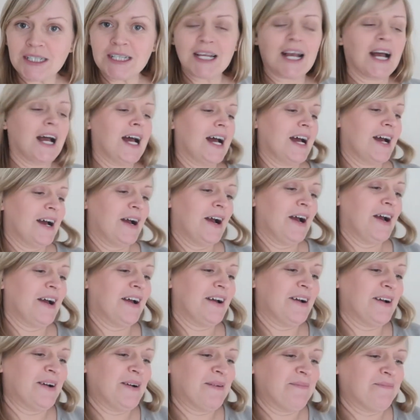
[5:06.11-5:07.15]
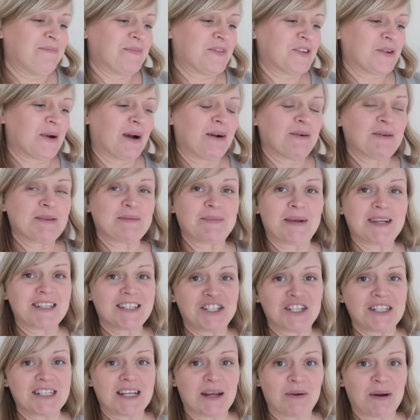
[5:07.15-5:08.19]
So I was
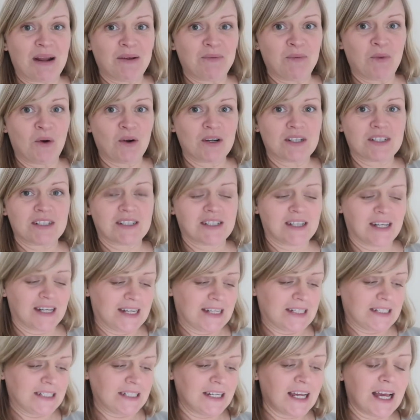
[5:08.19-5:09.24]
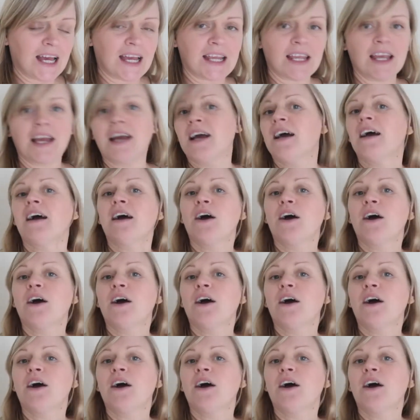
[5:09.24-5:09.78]
messaging saying like, what's your ETA?